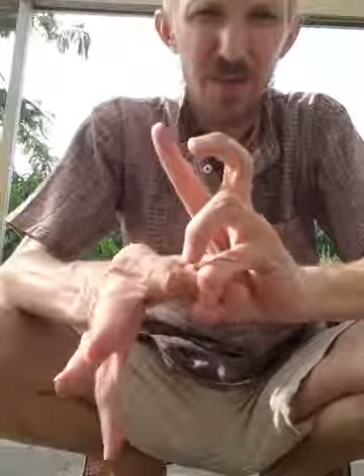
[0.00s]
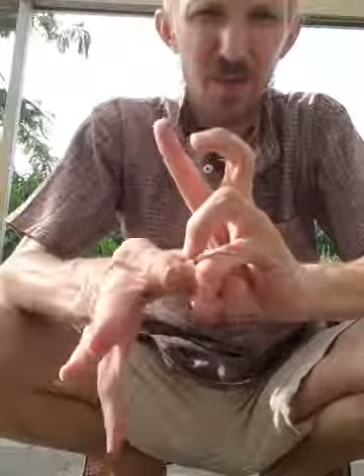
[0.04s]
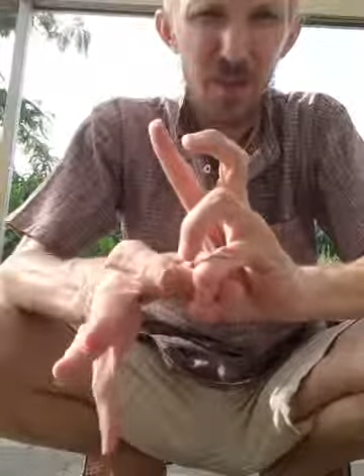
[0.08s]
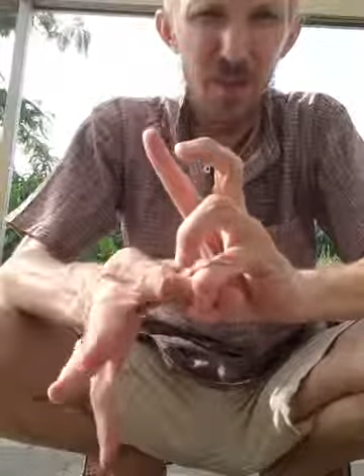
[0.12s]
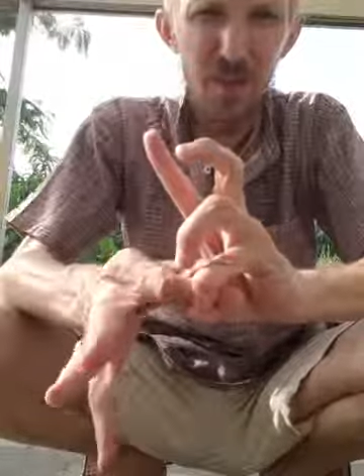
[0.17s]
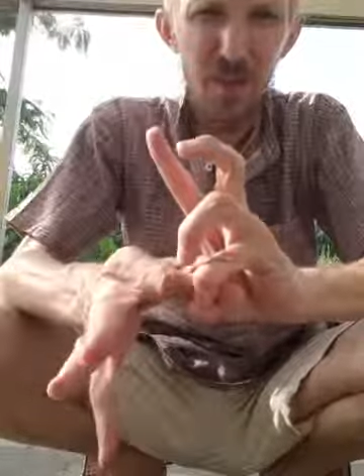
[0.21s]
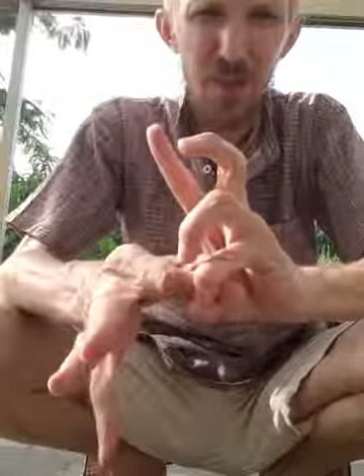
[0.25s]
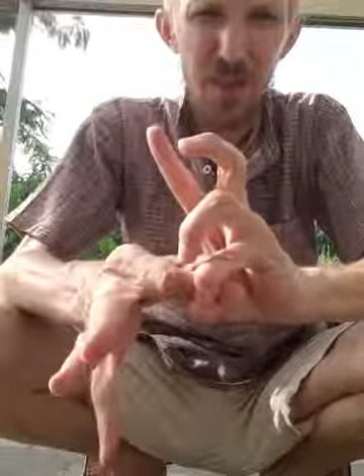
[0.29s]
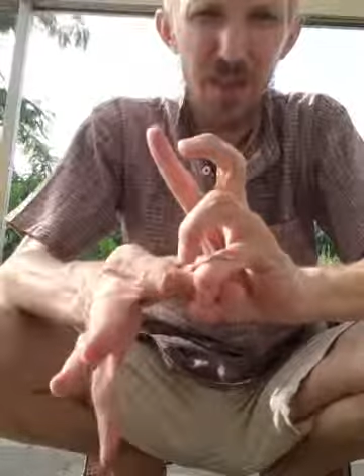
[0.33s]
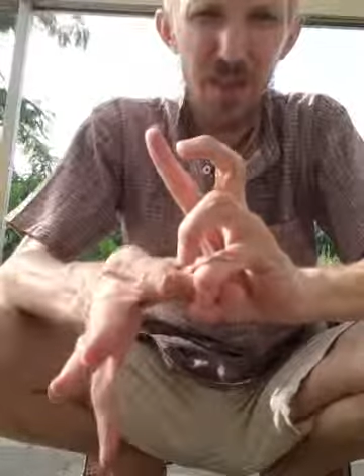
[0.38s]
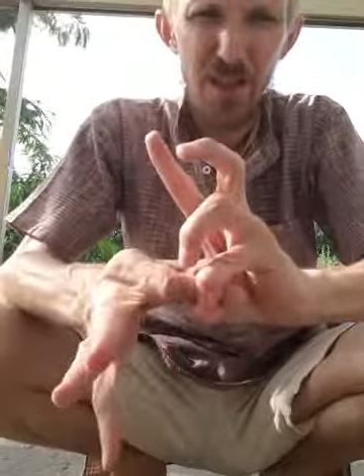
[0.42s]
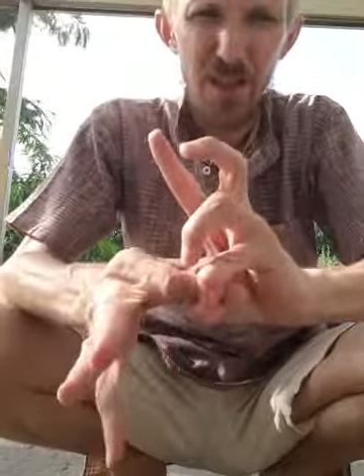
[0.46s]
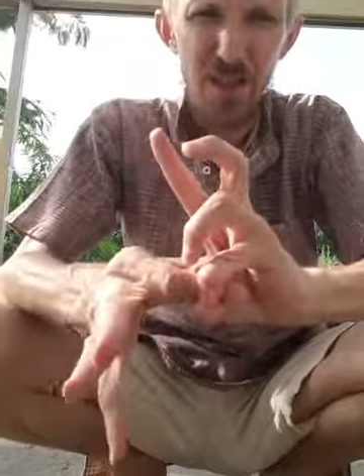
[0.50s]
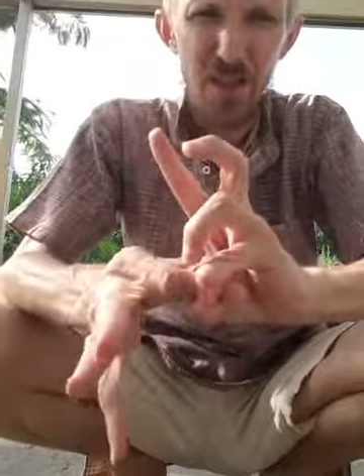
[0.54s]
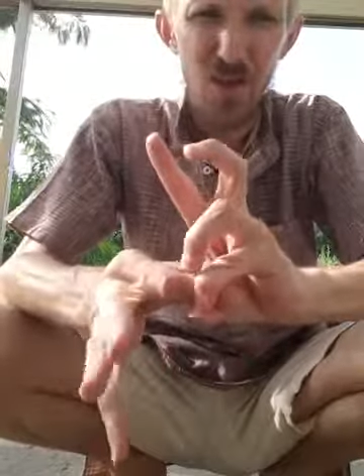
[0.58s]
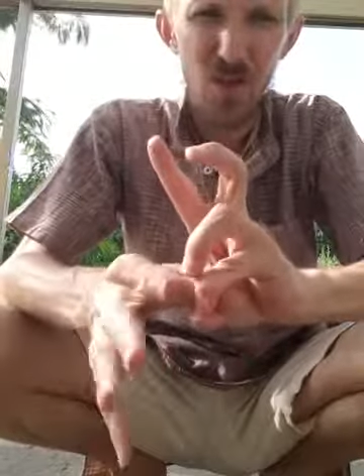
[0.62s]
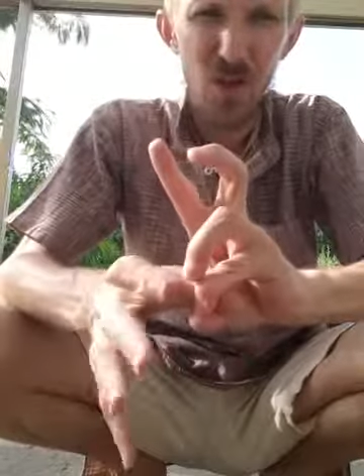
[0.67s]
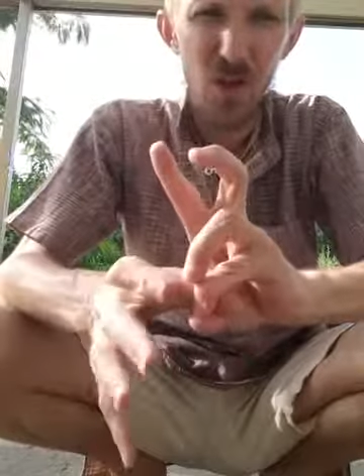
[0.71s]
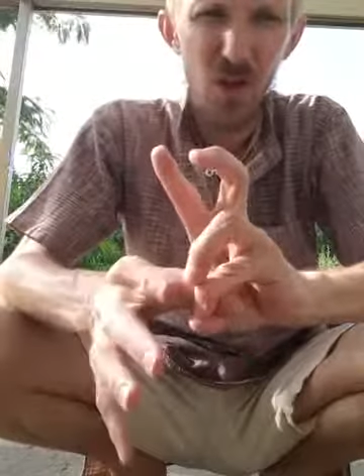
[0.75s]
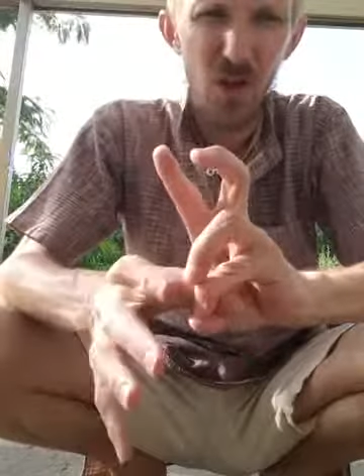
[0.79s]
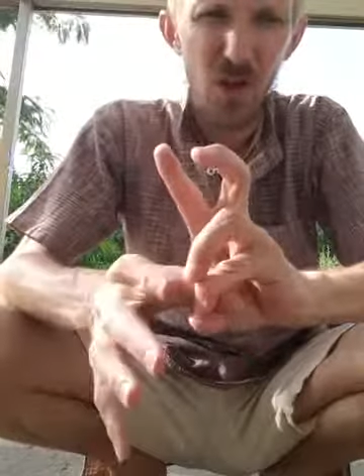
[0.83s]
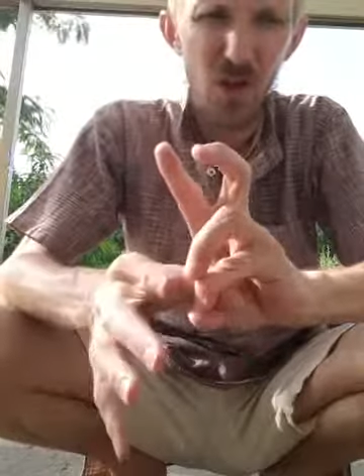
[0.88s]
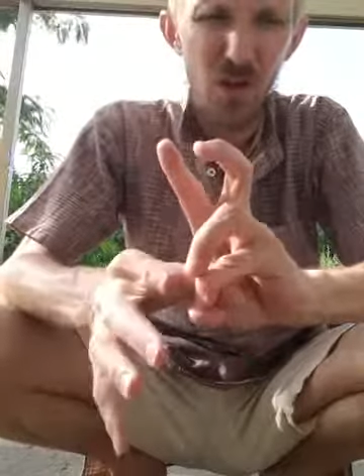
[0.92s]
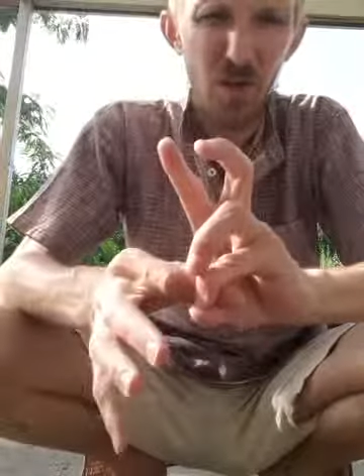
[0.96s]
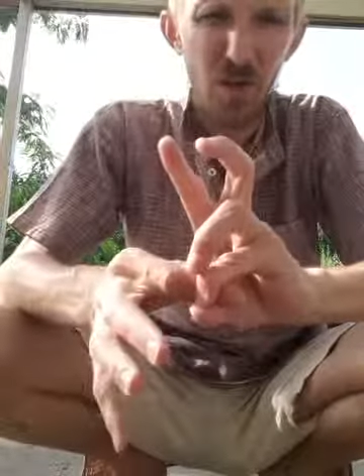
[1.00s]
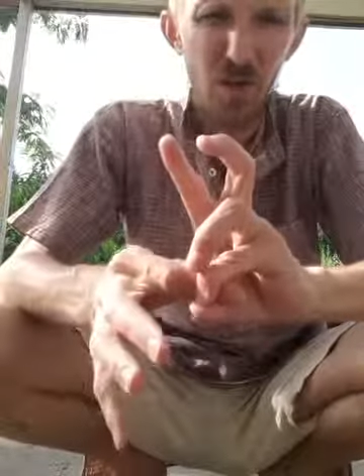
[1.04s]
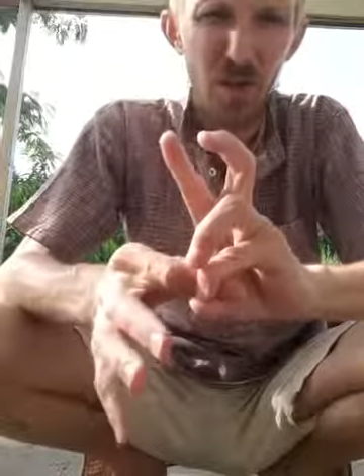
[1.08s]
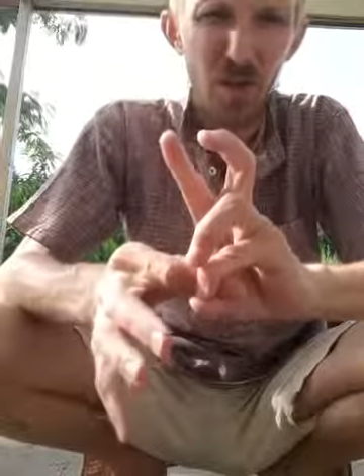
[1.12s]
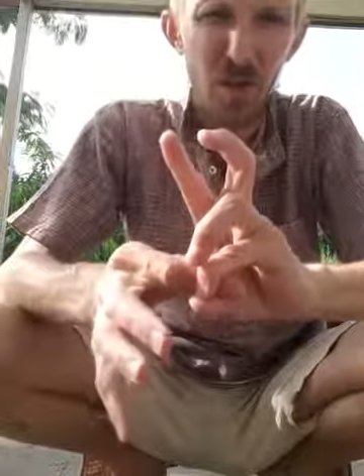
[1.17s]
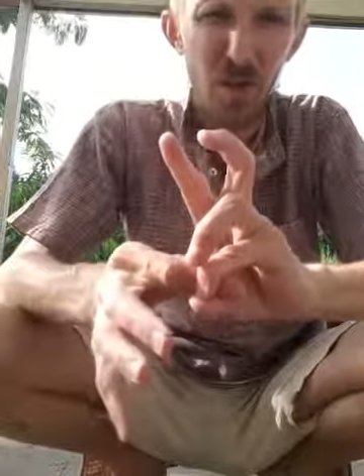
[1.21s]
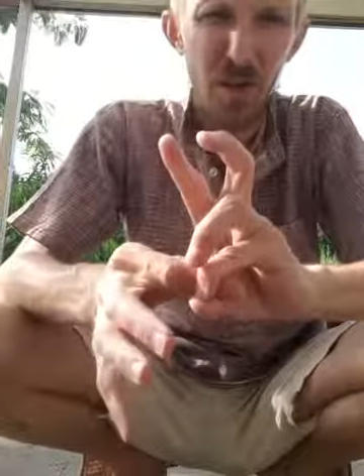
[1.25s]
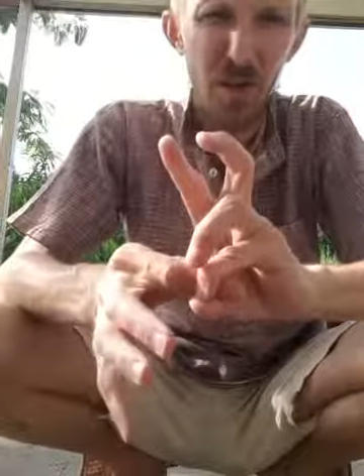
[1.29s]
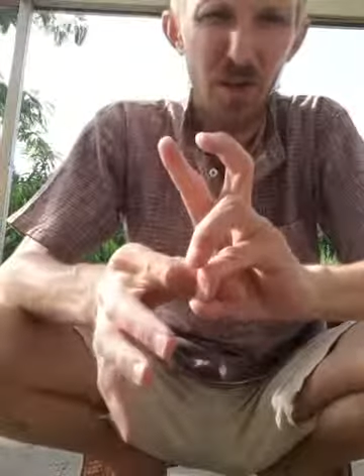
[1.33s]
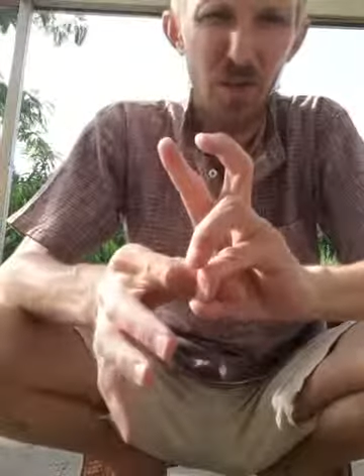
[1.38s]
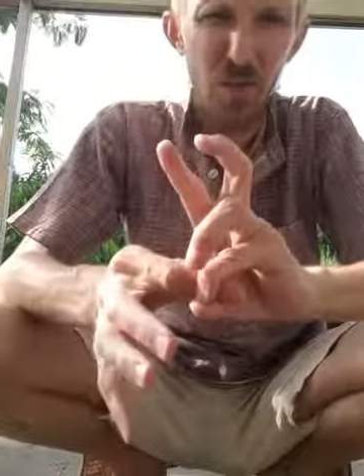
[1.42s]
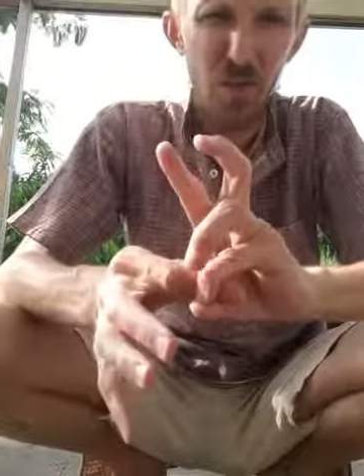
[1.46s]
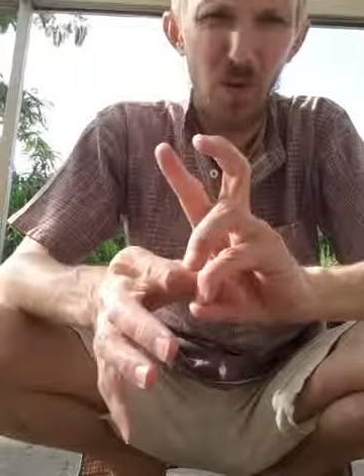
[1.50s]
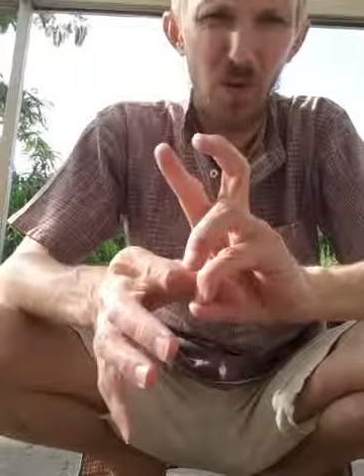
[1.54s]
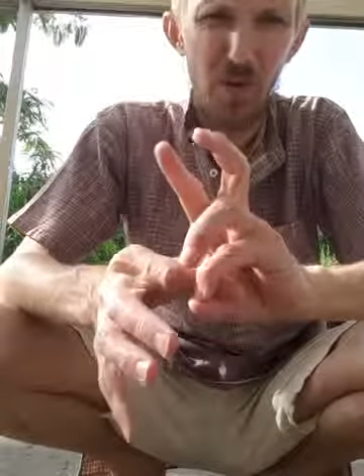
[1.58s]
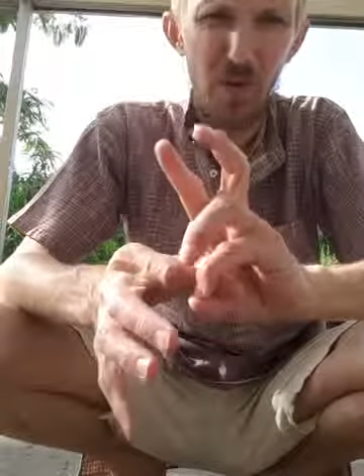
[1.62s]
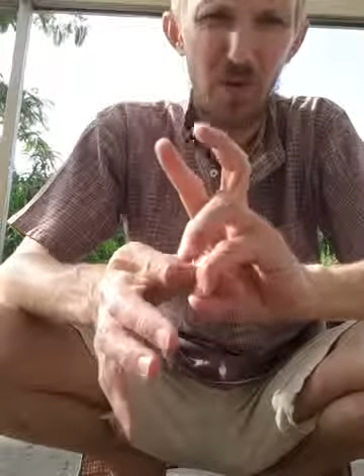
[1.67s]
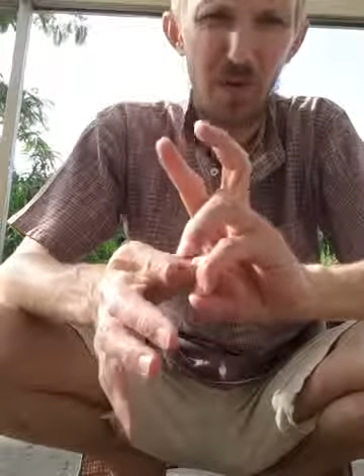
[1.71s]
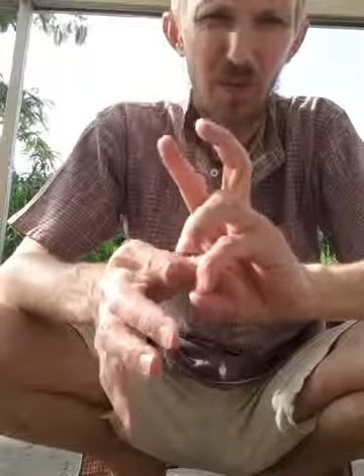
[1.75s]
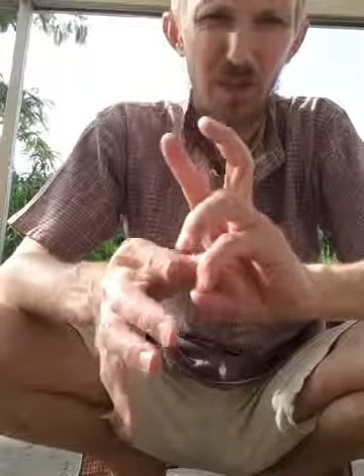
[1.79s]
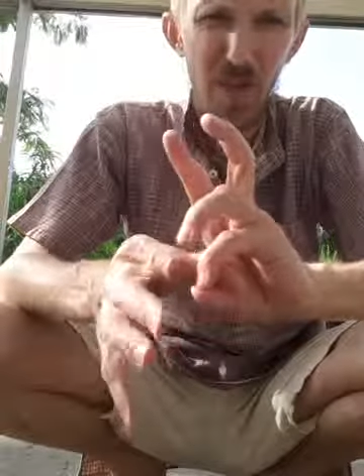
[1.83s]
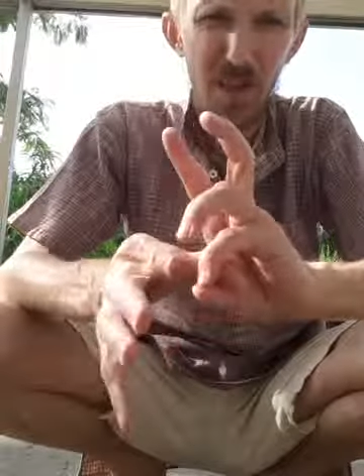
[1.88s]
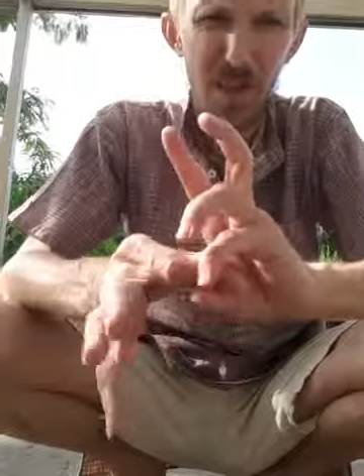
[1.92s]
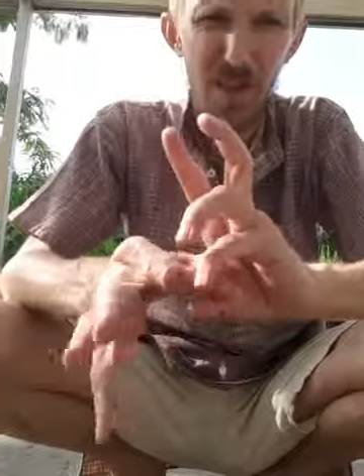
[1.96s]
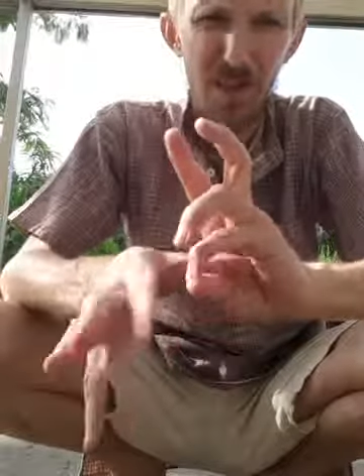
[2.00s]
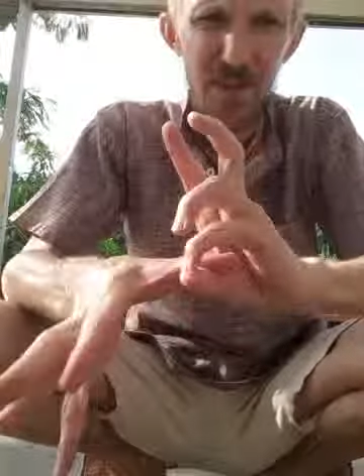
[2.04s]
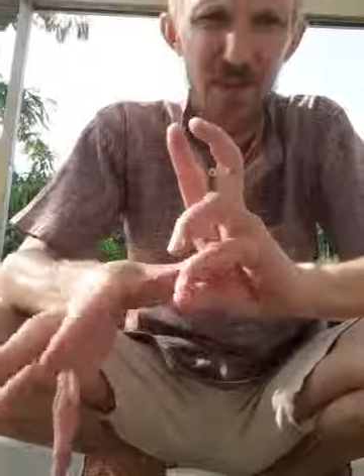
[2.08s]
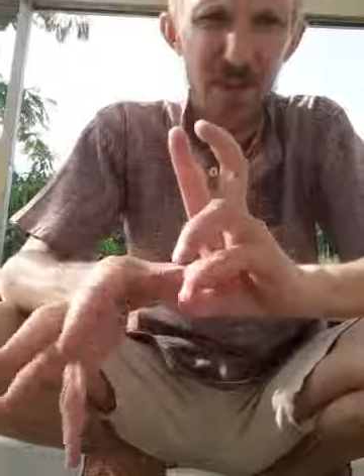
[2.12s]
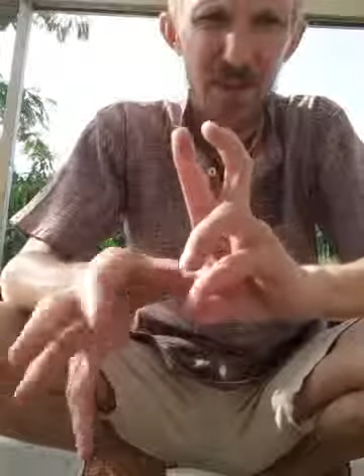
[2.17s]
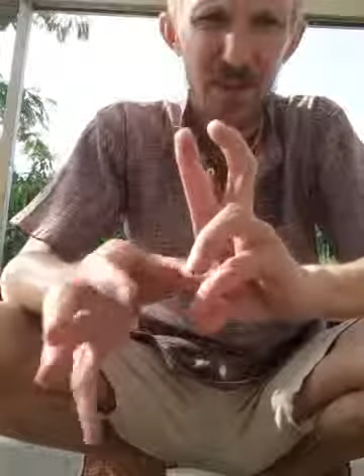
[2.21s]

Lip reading: the reply strong or was it healed?